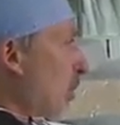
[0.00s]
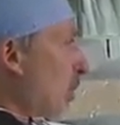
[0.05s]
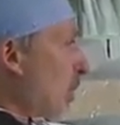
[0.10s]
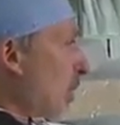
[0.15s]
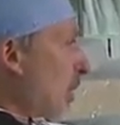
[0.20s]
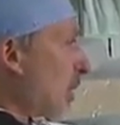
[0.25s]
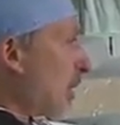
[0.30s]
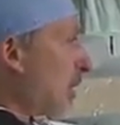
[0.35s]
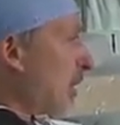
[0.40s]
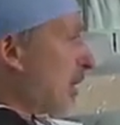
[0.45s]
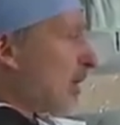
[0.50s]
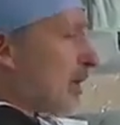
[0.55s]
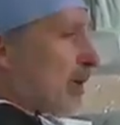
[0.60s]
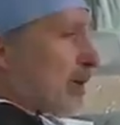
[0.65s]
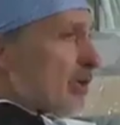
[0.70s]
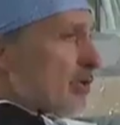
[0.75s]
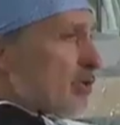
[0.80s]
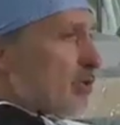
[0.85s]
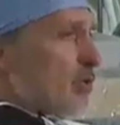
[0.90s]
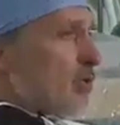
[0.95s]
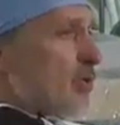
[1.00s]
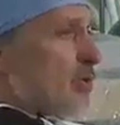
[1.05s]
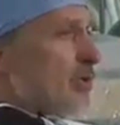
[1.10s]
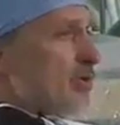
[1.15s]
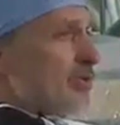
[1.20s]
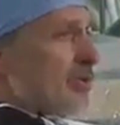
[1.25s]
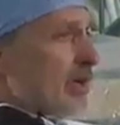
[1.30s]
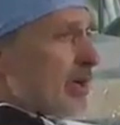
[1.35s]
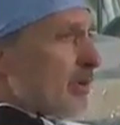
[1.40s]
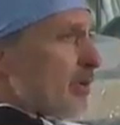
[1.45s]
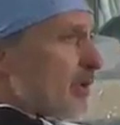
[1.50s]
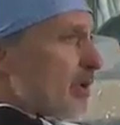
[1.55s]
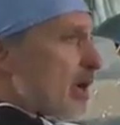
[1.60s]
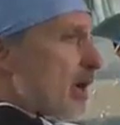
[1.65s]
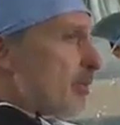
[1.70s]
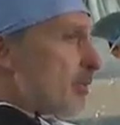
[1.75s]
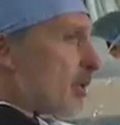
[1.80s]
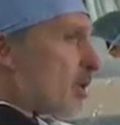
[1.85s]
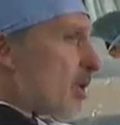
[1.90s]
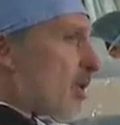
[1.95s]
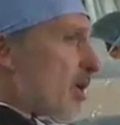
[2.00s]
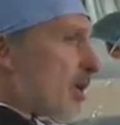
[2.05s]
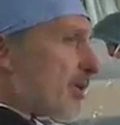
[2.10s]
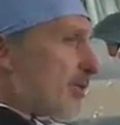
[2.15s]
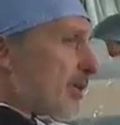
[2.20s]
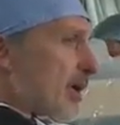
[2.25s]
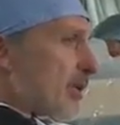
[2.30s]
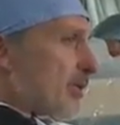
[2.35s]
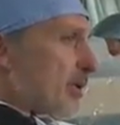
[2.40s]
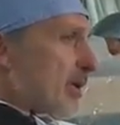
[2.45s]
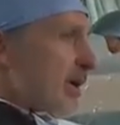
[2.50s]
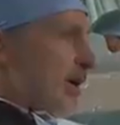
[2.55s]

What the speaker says: more tools that will come along that